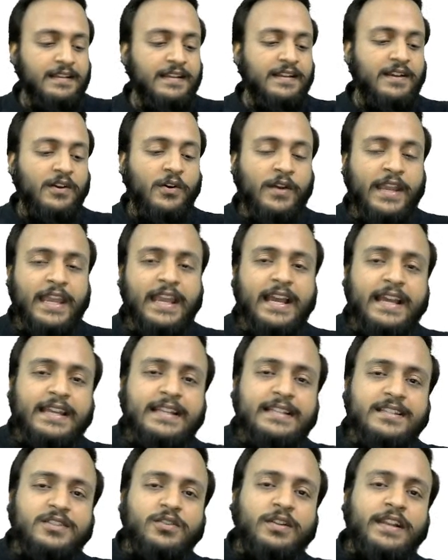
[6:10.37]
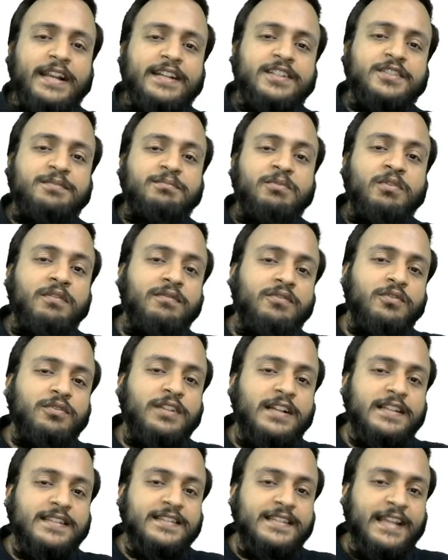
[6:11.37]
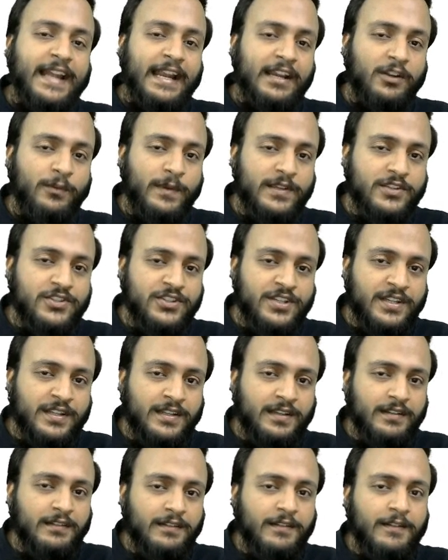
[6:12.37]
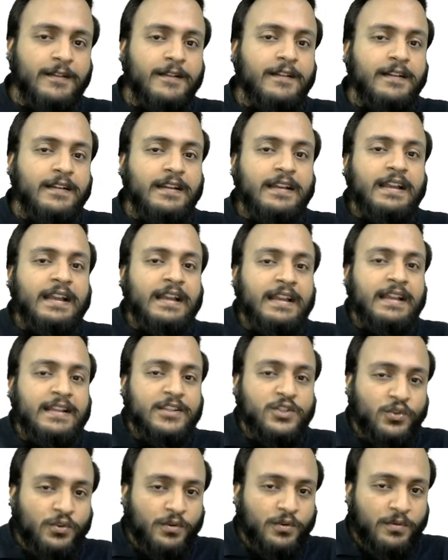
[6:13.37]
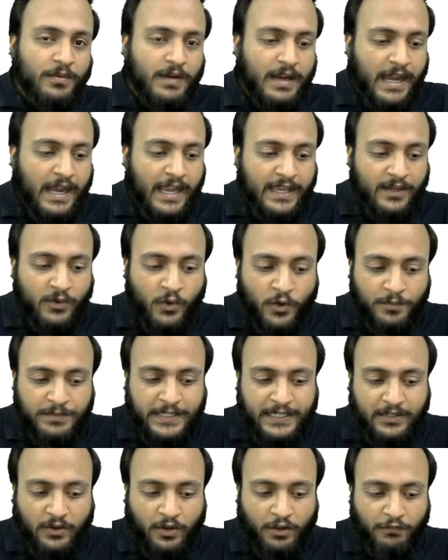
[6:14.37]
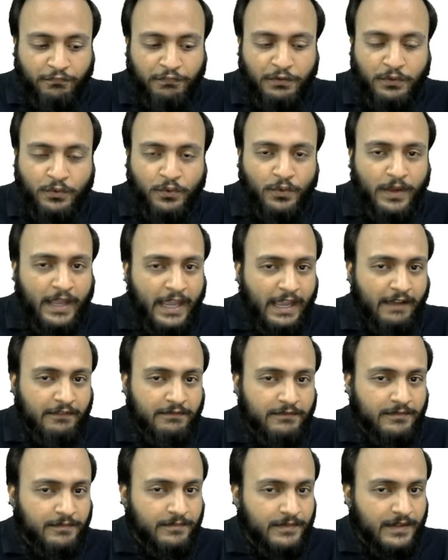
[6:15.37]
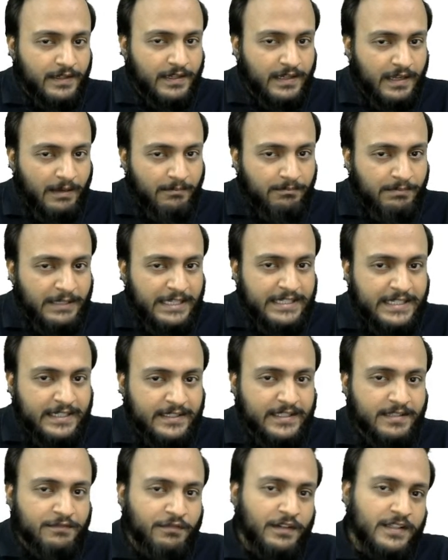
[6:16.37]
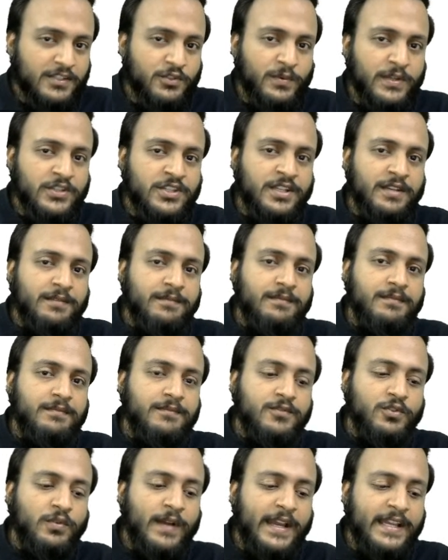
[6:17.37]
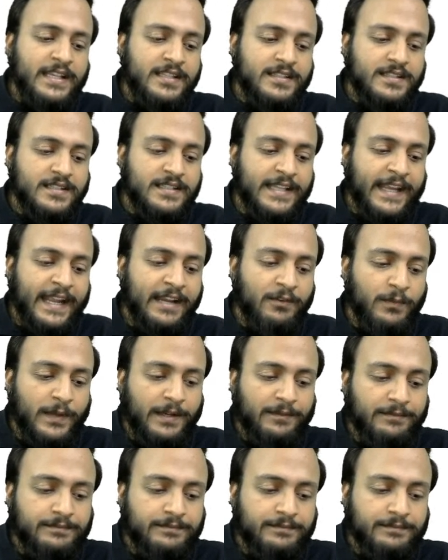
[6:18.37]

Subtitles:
Okay guys, so let's move to the second question. So I hope that all of you have completed this first question. So guys, second one.